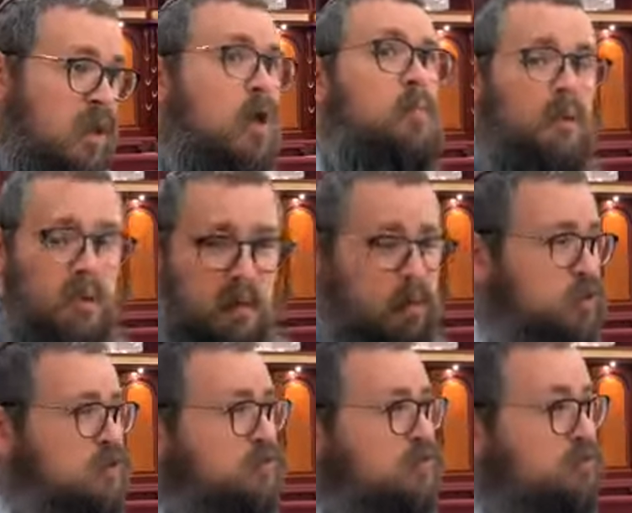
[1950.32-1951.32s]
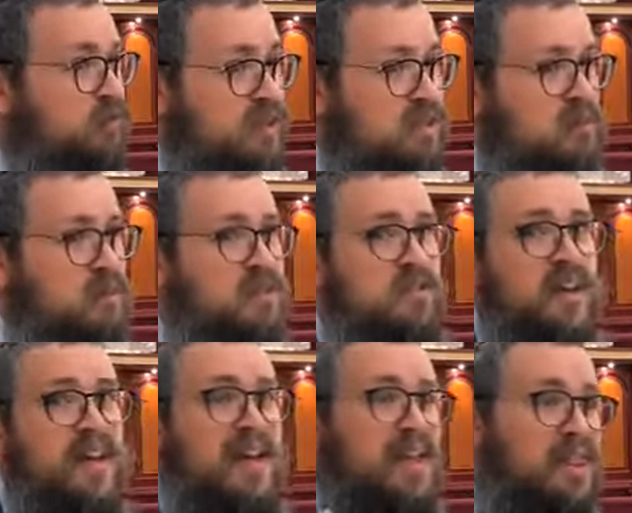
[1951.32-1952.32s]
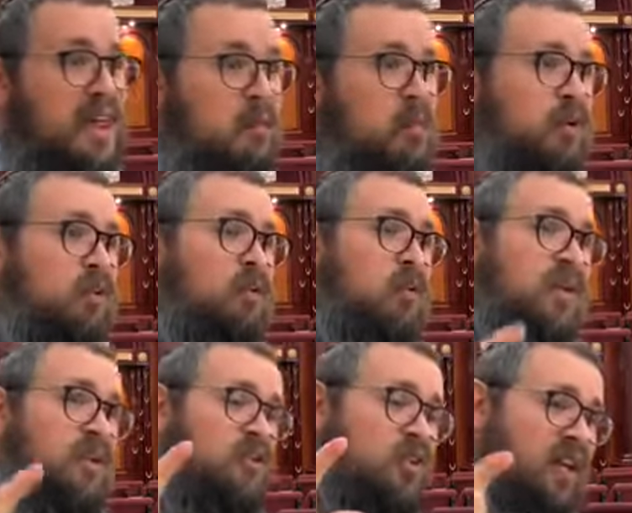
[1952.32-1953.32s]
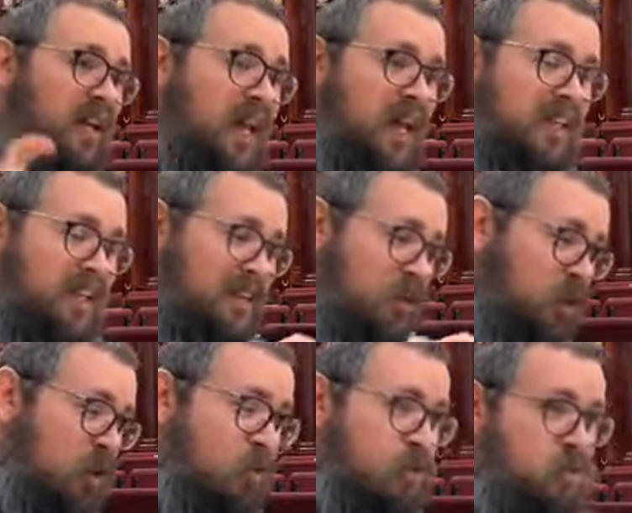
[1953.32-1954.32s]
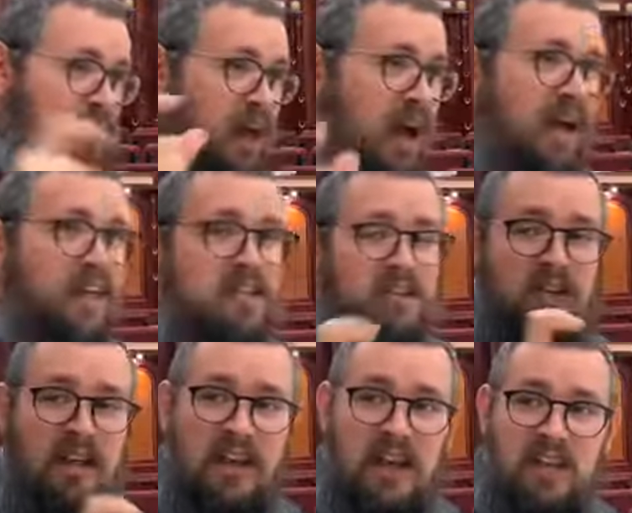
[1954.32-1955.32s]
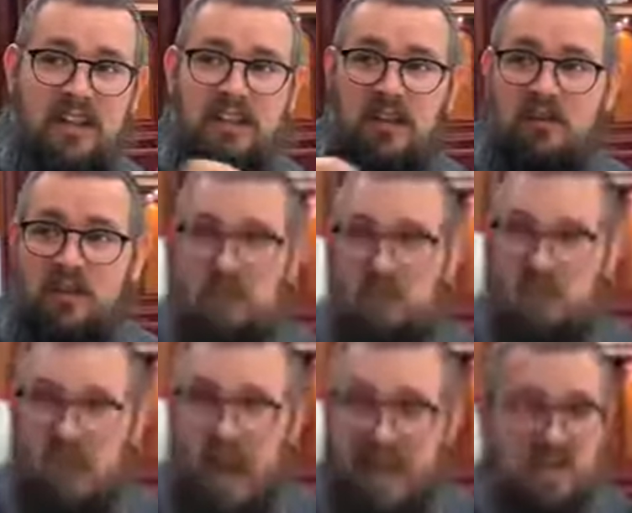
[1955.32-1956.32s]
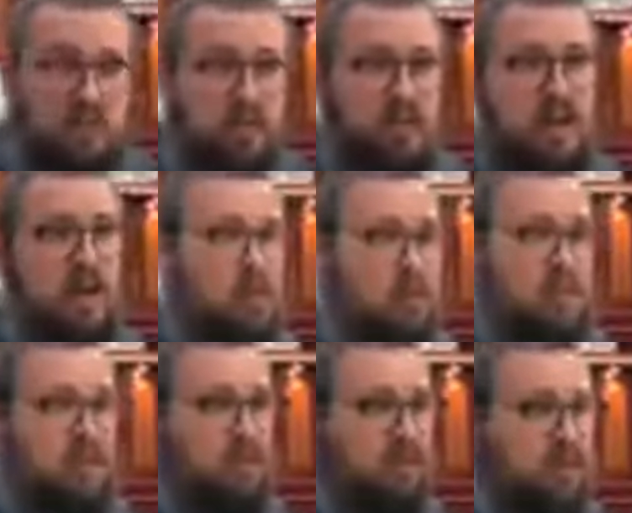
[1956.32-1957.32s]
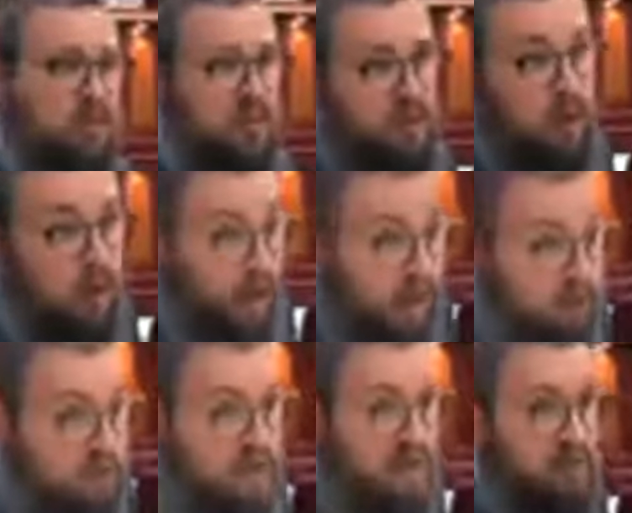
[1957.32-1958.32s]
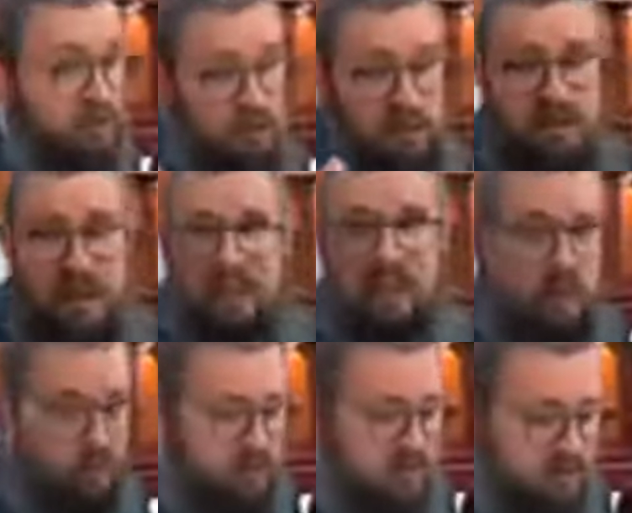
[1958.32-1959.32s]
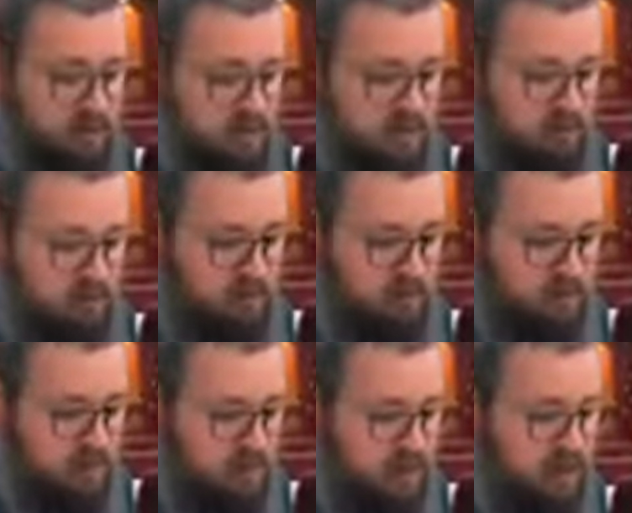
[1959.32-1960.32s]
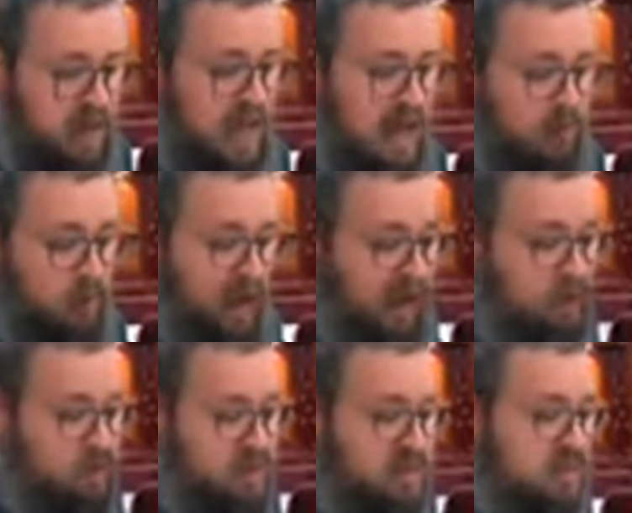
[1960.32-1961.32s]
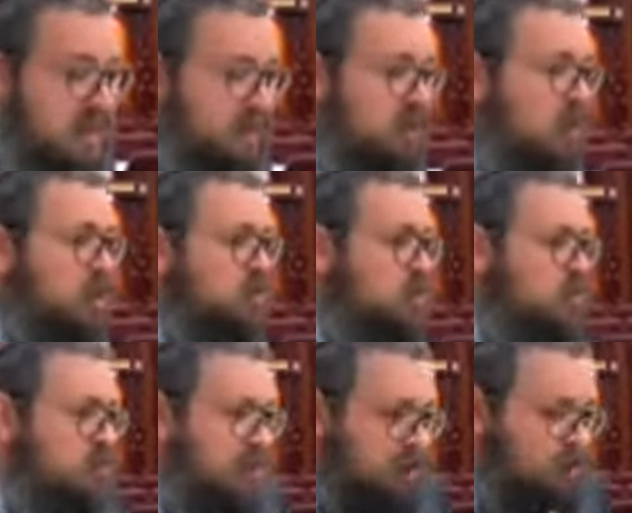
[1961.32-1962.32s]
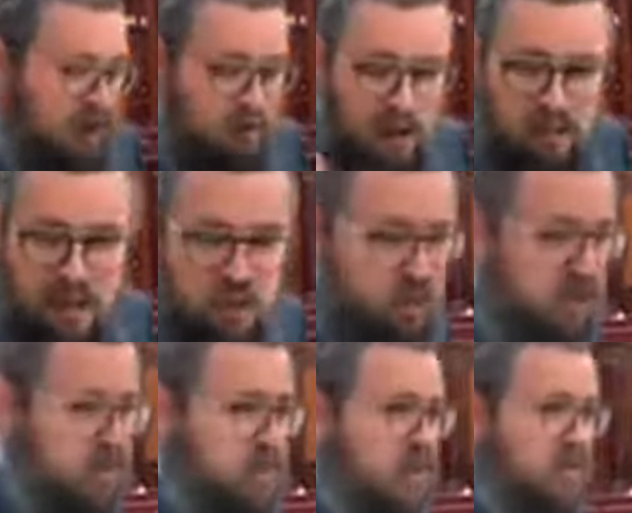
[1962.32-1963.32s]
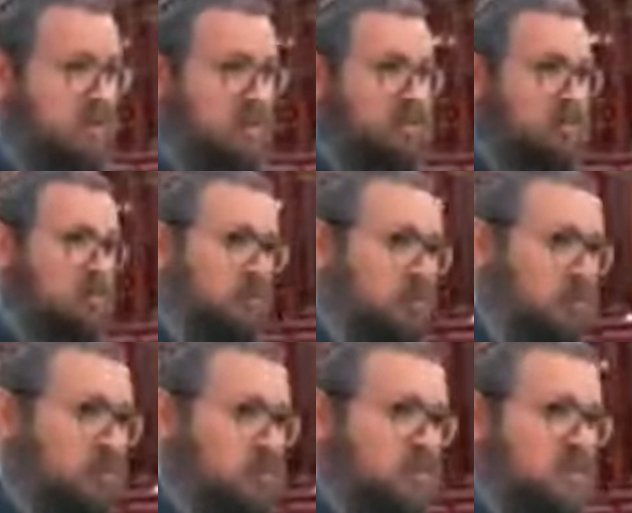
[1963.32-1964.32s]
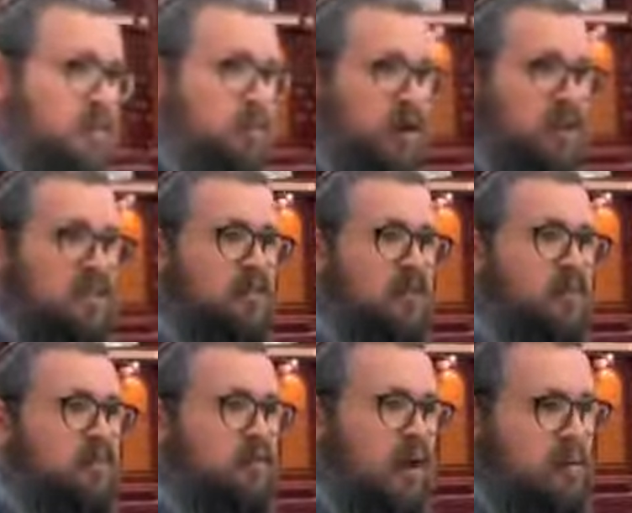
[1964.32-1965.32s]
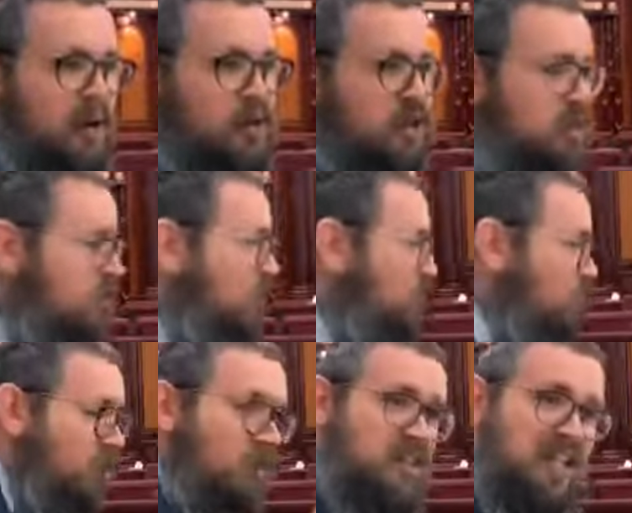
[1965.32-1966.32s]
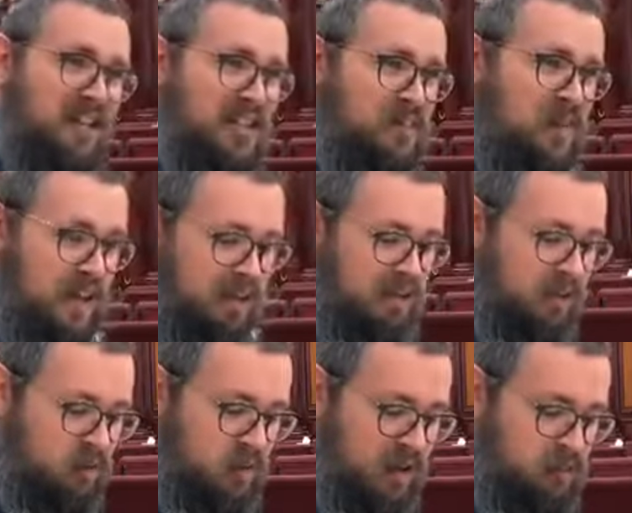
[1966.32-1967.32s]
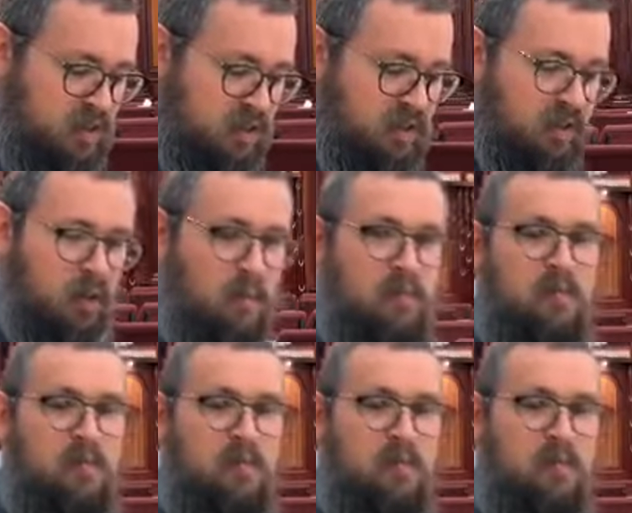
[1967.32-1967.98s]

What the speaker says: But when a person fulfills the mitzvah, then what you're doing is you're connecting the lowest with the highest. You're connecting the atzmus with everything in between and the lowest level itself, right? And how do we see that? So, by the way, I mentioned right at the beginning when we were summarizing from before. I mentioned that there are three components. I didn't explain it. Here it becomes clearer.